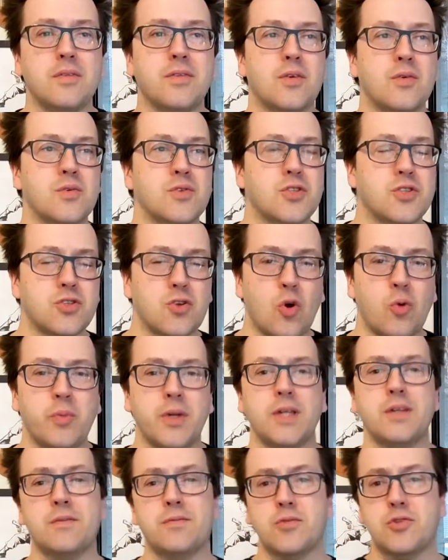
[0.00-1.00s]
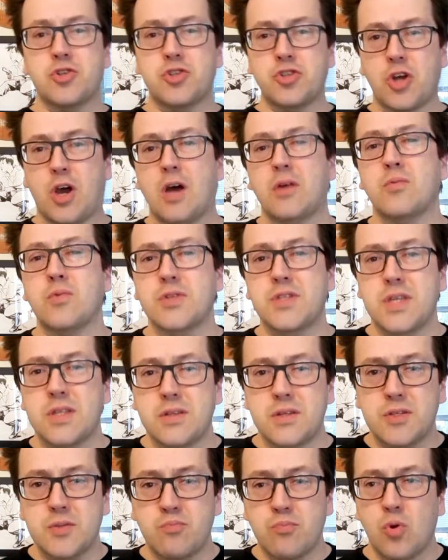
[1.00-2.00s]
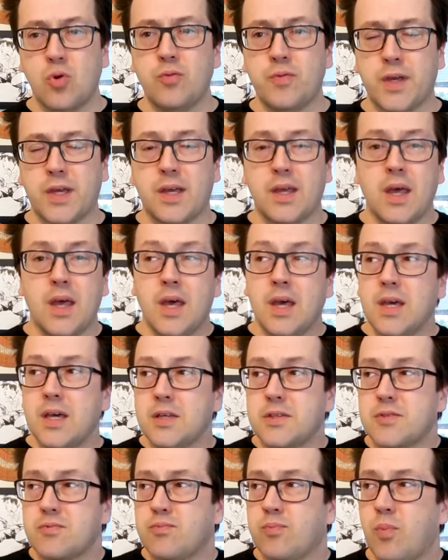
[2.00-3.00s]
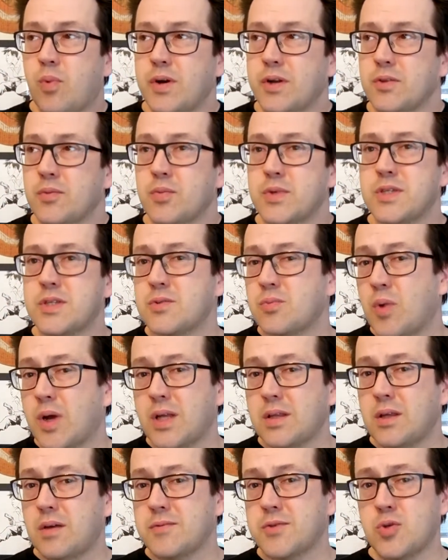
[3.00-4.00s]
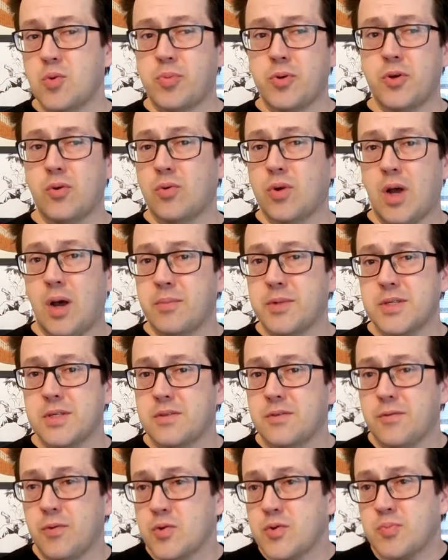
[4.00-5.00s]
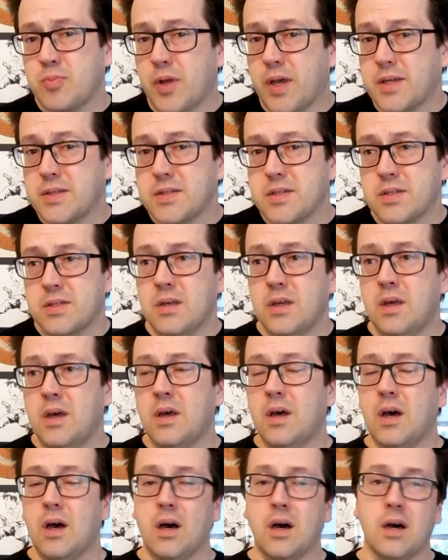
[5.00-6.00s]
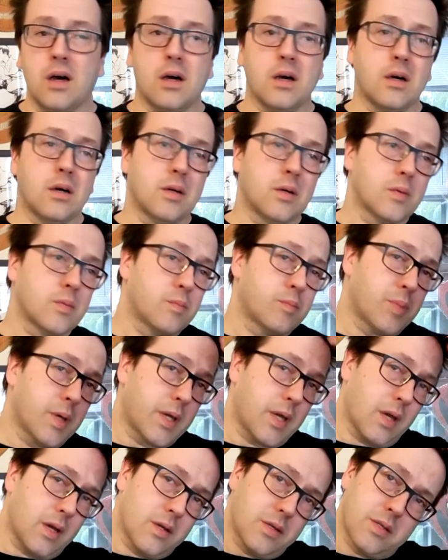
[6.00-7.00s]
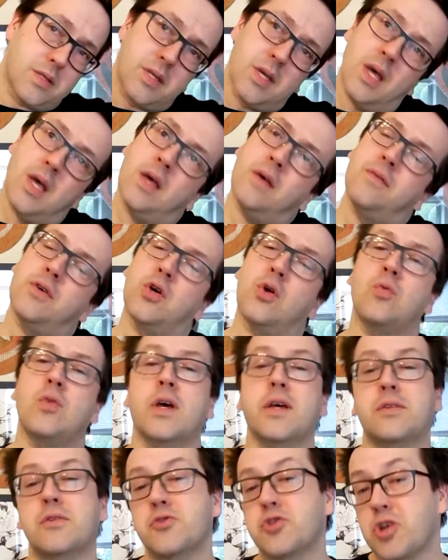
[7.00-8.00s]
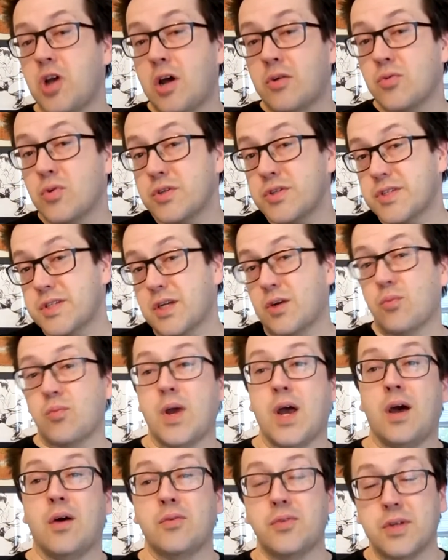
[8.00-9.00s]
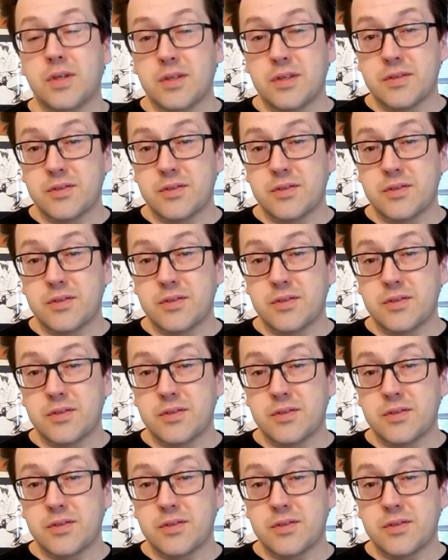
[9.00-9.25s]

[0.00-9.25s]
There is so many different genres in this movie. It's one of the reasons why I love superhero comics in the first place. Because if you don't like the genre, stick around.